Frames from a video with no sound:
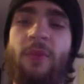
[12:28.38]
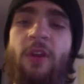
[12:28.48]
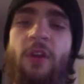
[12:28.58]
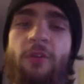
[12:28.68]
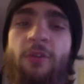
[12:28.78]

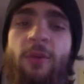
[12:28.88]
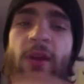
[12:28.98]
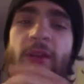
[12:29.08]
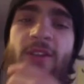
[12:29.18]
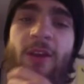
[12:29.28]
Oh, so we
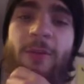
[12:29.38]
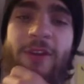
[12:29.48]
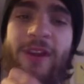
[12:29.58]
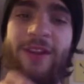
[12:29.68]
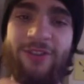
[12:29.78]
got Double
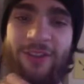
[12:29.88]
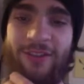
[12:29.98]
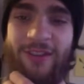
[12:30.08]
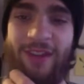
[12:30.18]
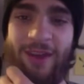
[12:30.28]
Edge as a
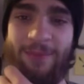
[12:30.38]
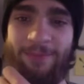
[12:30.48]
TM.